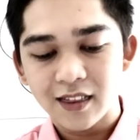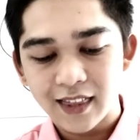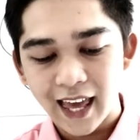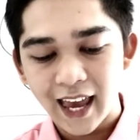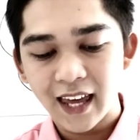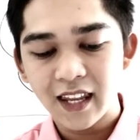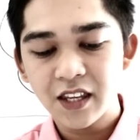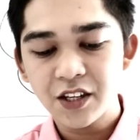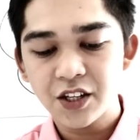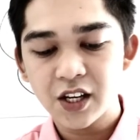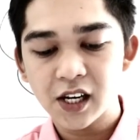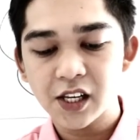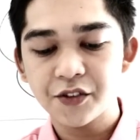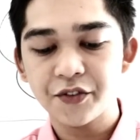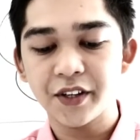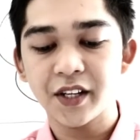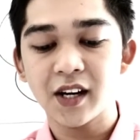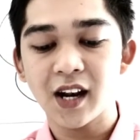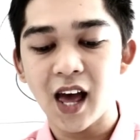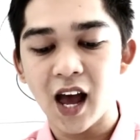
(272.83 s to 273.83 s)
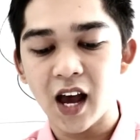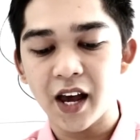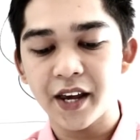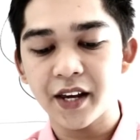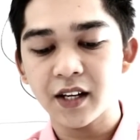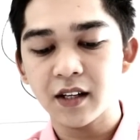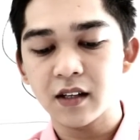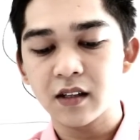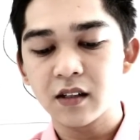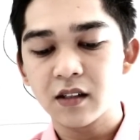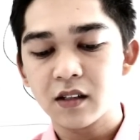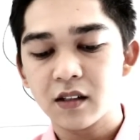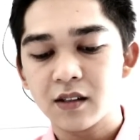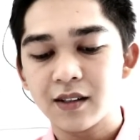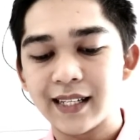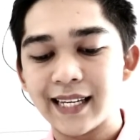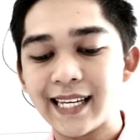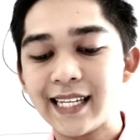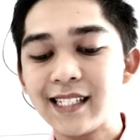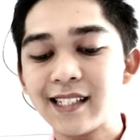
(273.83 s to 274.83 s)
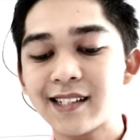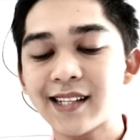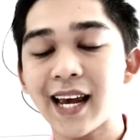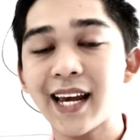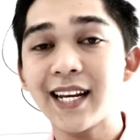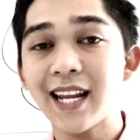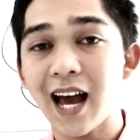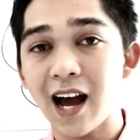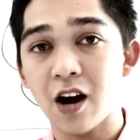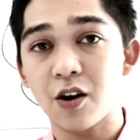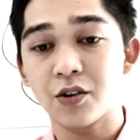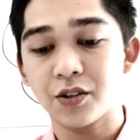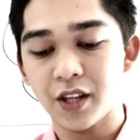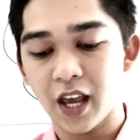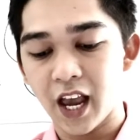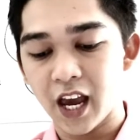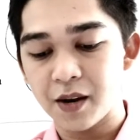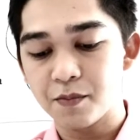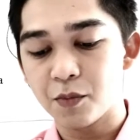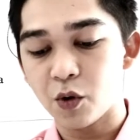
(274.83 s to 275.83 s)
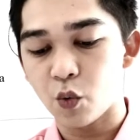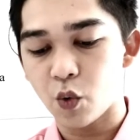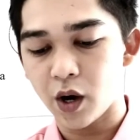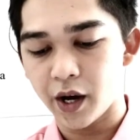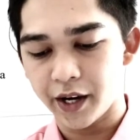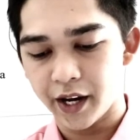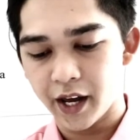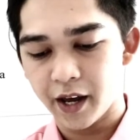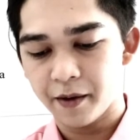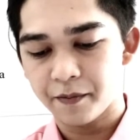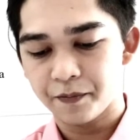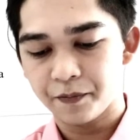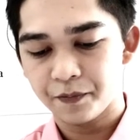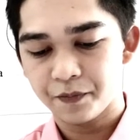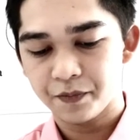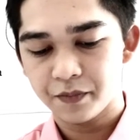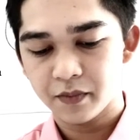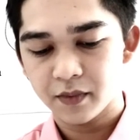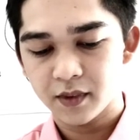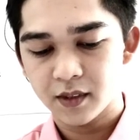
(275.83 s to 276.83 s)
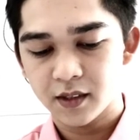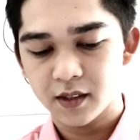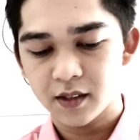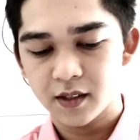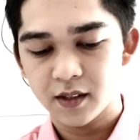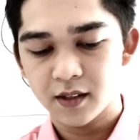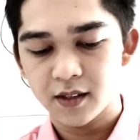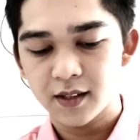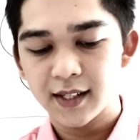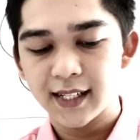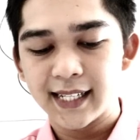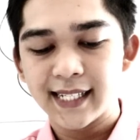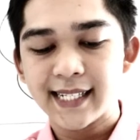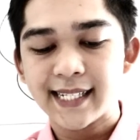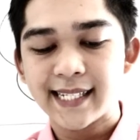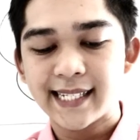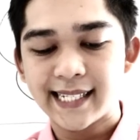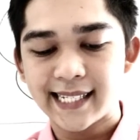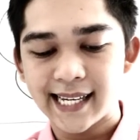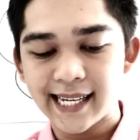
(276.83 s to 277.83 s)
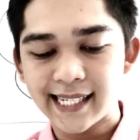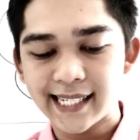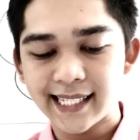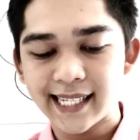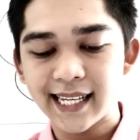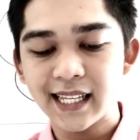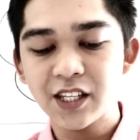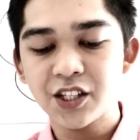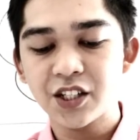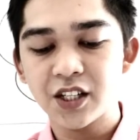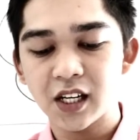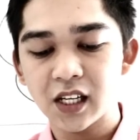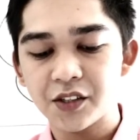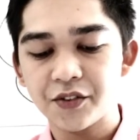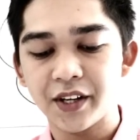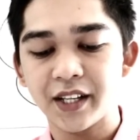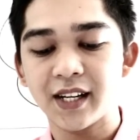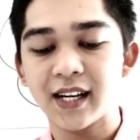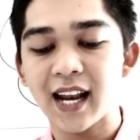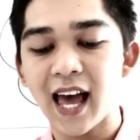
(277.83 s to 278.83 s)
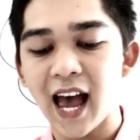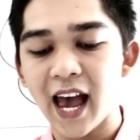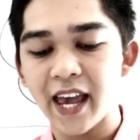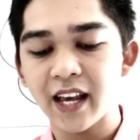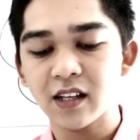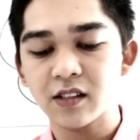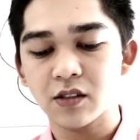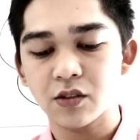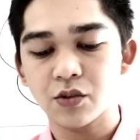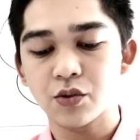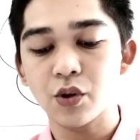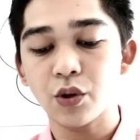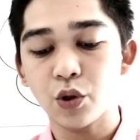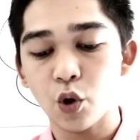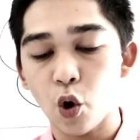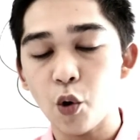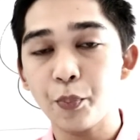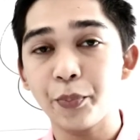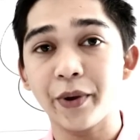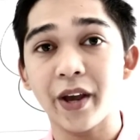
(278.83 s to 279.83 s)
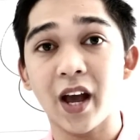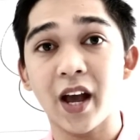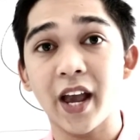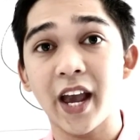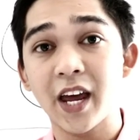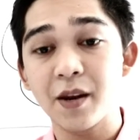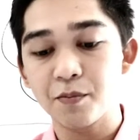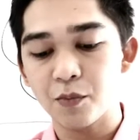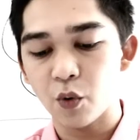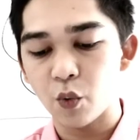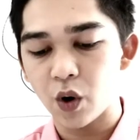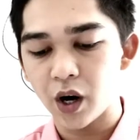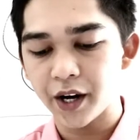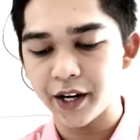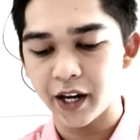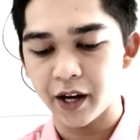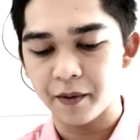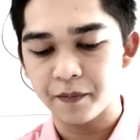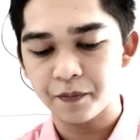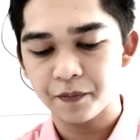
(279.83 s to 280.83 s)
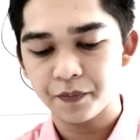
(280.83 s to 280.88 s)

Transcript: 10 children like Inside Out and Moana. 16 children like Zootopia and Moana.